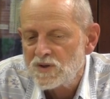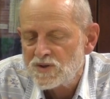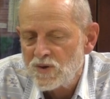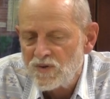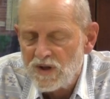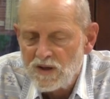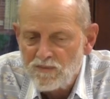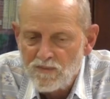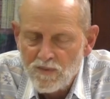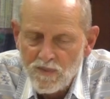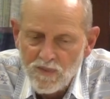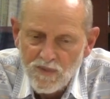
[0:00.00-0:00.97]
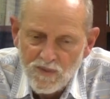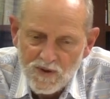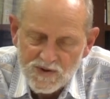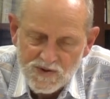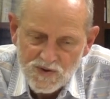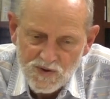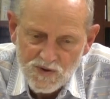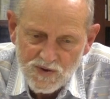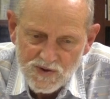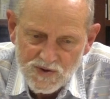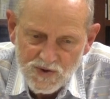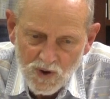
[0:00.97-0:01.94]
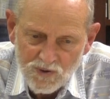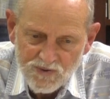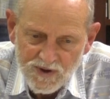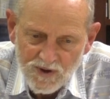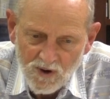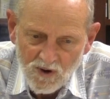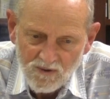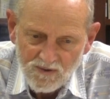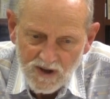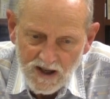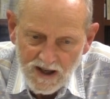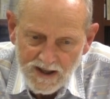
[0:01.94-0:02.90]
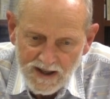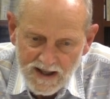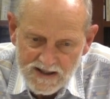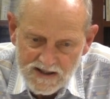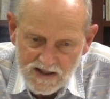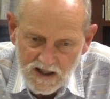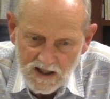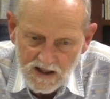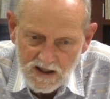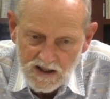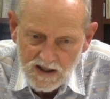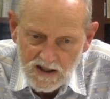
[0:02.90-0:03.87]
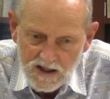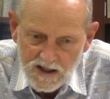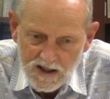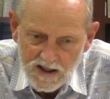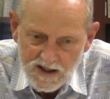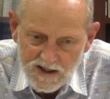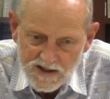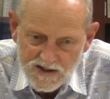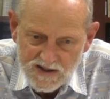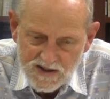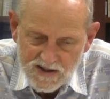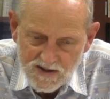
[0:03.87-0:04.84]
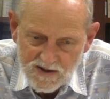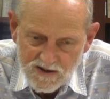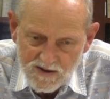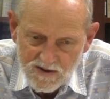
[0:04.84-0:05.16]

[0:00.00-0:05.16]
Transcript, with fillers: So the, this, this doctrine of anatta is